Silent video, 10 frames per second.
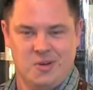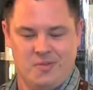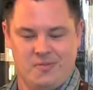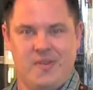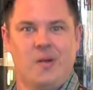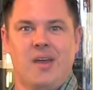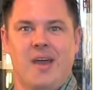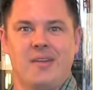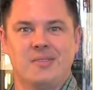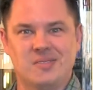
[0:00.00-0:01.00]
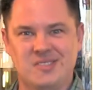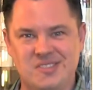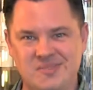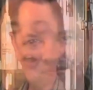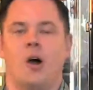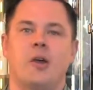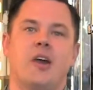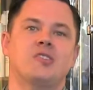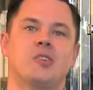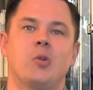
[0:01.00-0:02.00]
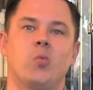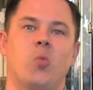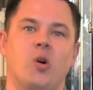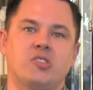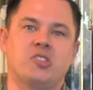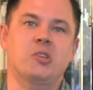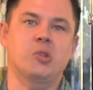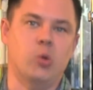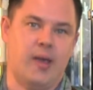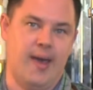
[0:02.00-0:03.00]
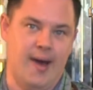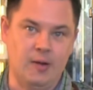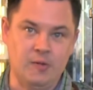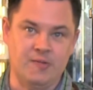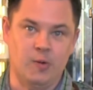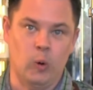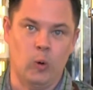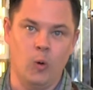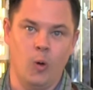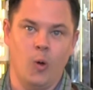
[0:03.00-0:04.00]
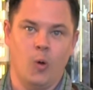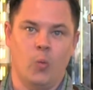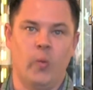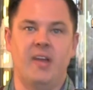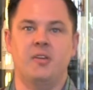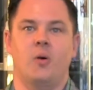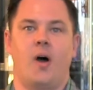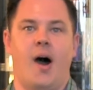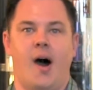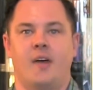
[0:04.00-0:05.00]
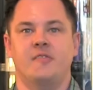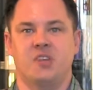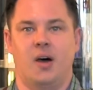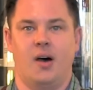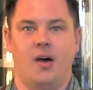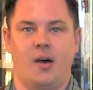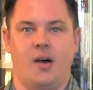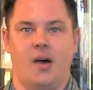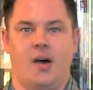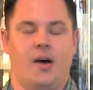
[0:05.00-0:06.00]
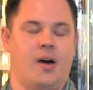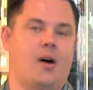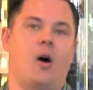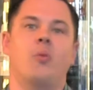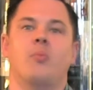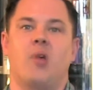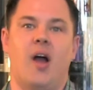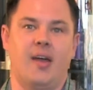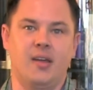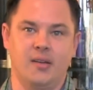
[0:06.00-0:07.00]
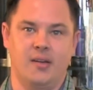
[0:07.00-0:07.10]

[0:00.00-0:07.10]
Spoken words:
it on the very ends. Okay, so what to look out for when you're after an ombre